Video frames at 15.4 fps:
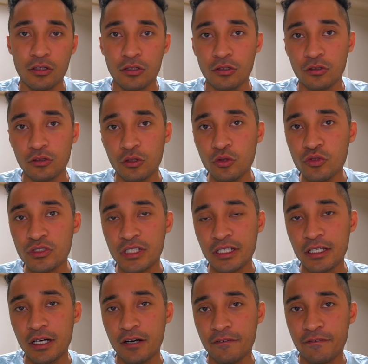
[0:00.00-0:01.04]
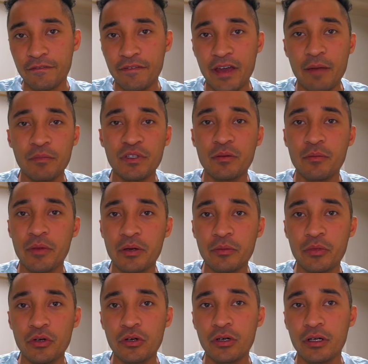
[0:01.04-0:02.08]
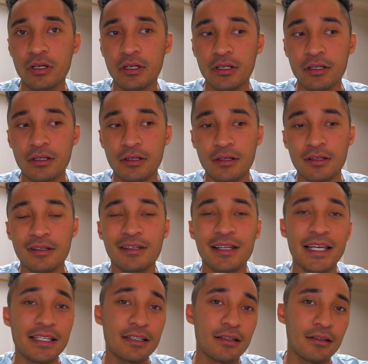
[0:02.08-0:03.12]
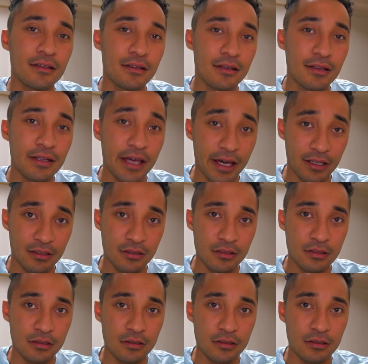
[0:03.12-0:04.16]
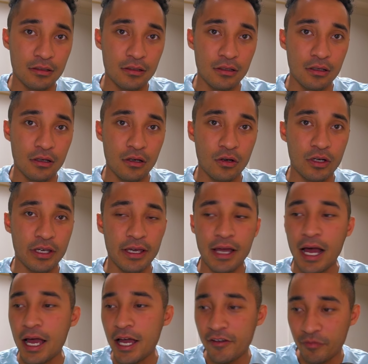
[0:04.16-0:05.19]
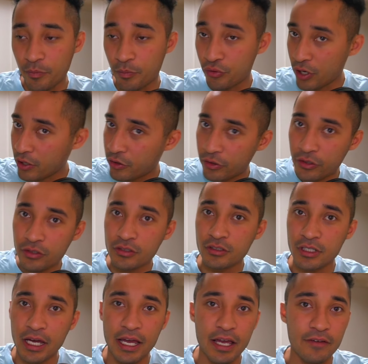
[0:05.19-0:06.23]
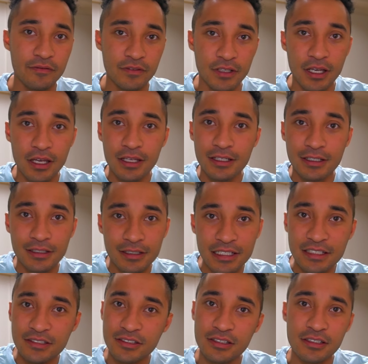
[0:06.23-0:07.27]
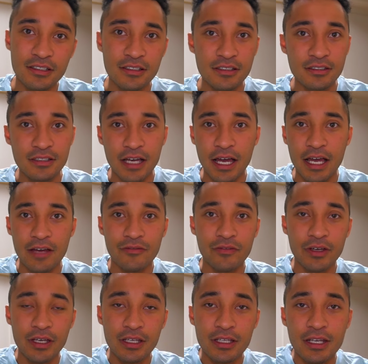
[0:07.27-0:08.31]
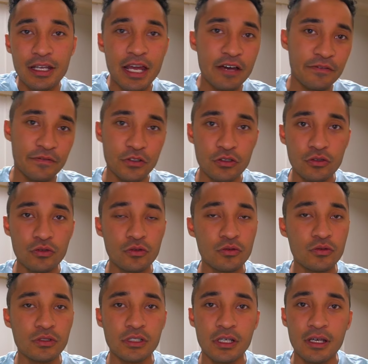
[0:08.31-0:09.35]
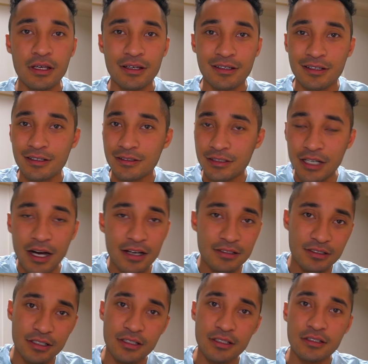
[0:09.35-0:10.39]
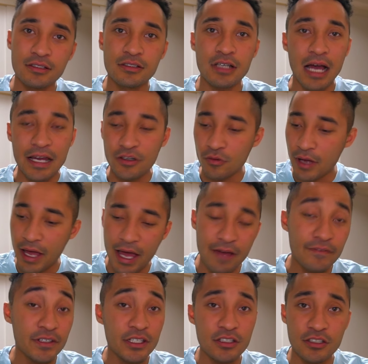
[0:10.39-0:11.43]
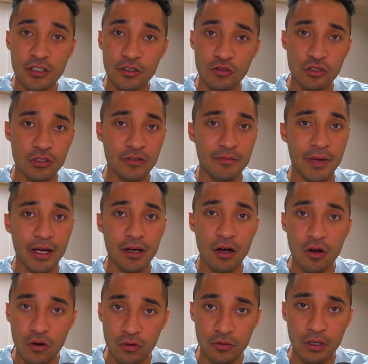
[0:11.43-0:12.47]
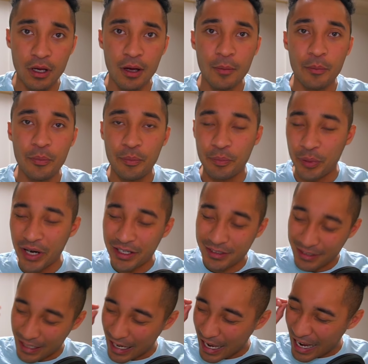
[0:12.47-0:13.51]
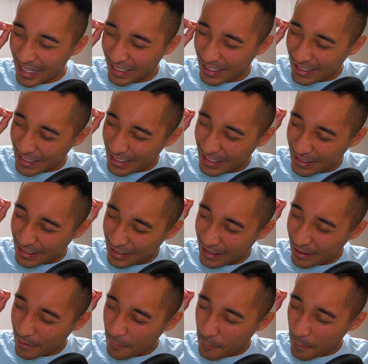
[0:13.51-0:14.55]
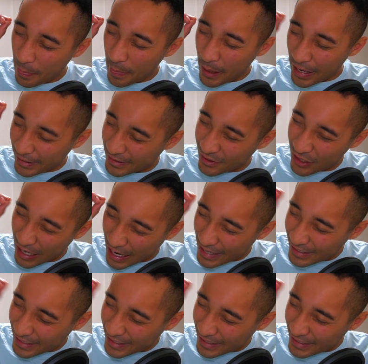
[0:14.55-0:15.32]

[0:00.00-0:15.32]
losing a family member like that. Okay, I have brothers, I have nieces, I have nephews, cousins. I don't have any children of my own, but I can't